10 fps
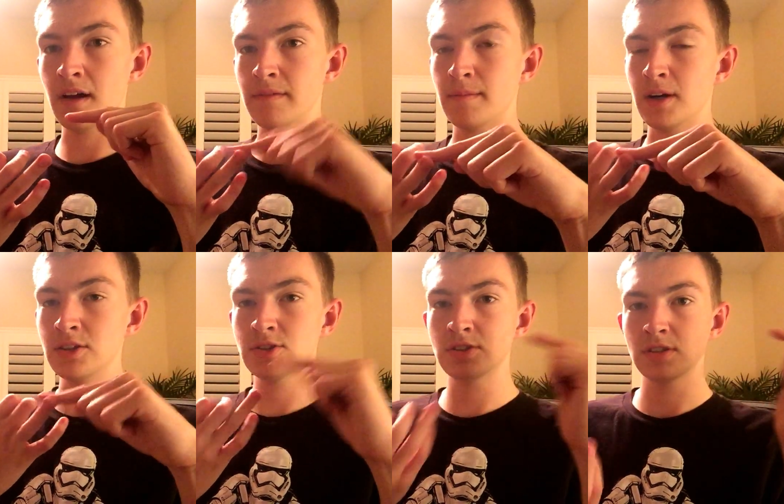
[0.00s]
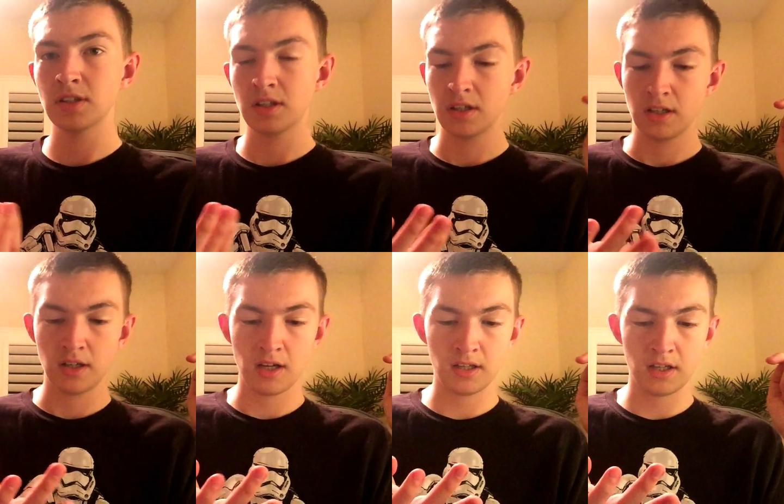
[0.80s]
of March,
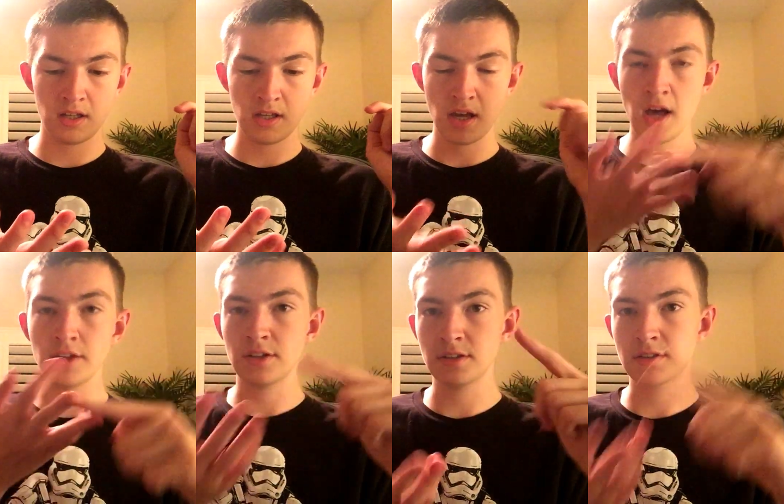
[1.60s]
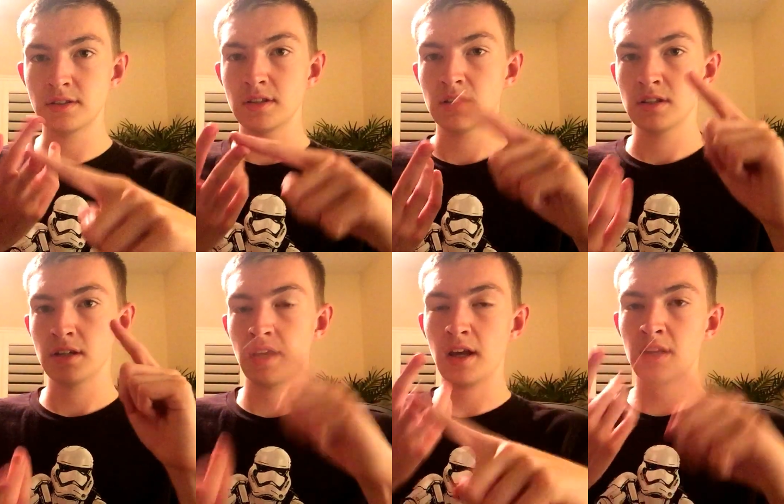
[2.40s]
and then the others,
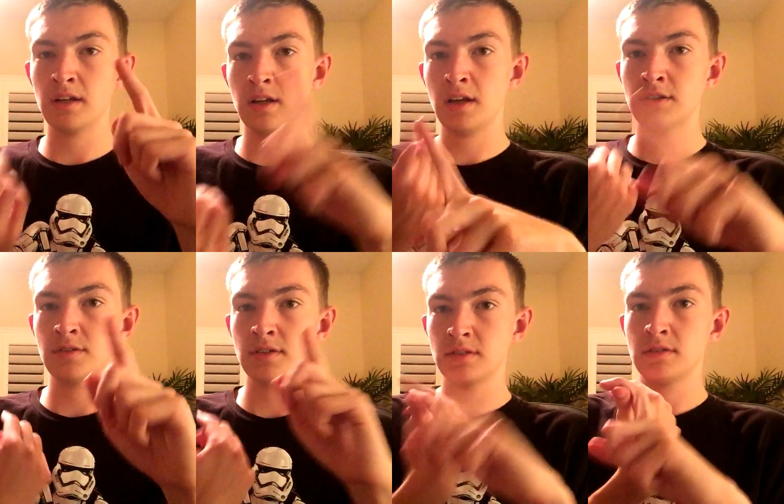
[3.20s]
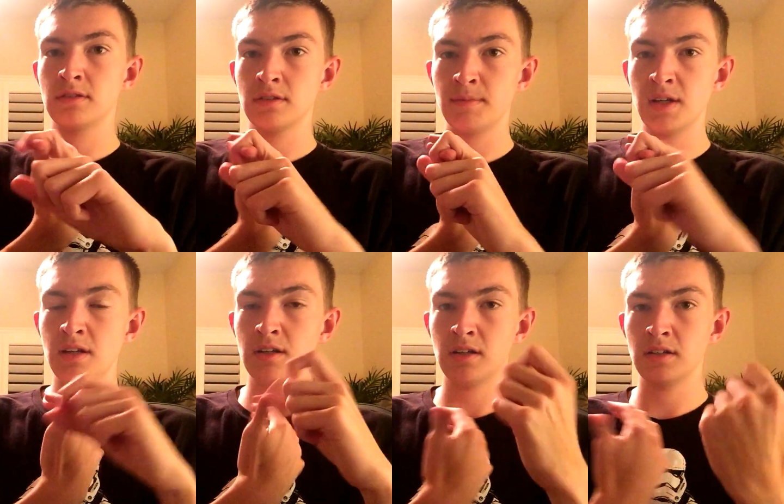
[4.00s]
Kanan, Ezra,
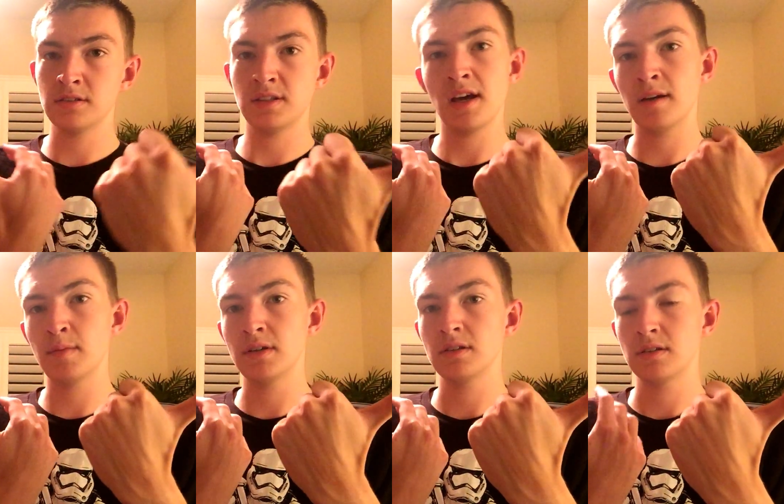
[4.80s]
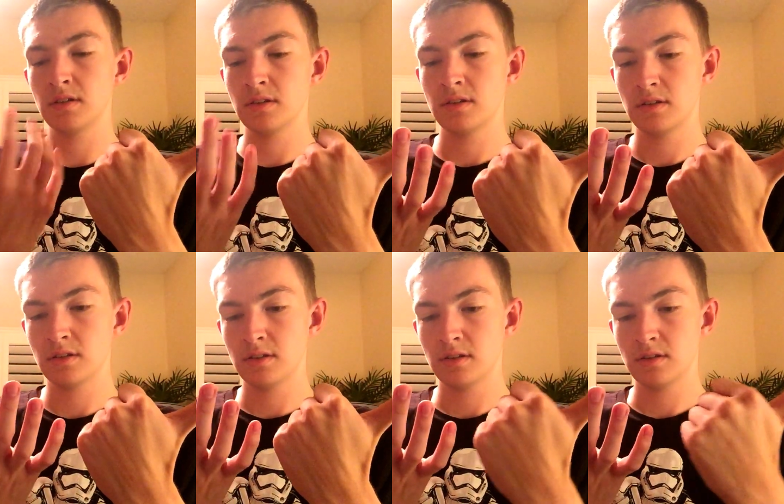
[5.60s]
Sabine, and Zeb,
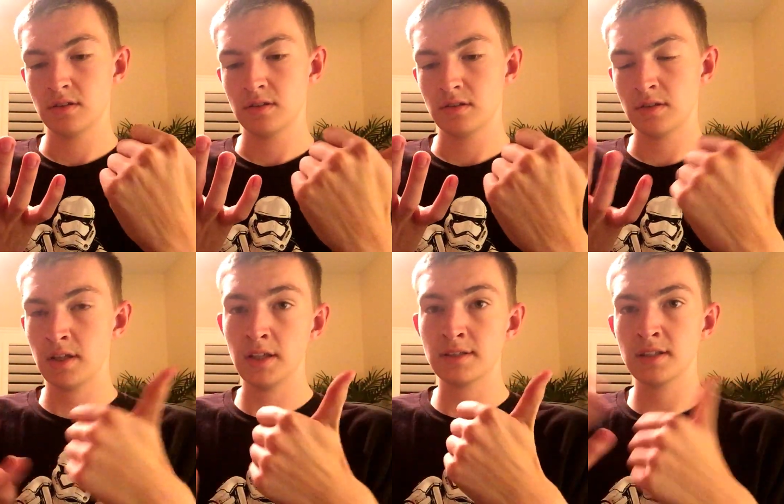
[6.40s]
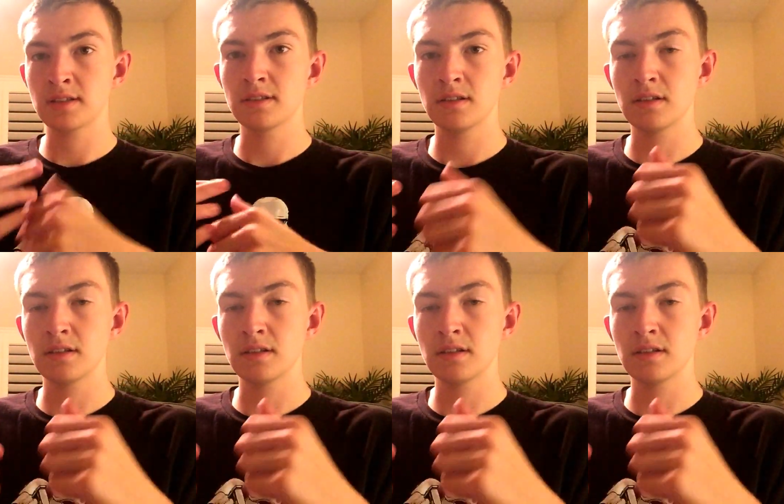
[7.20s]
yeah, that's 6,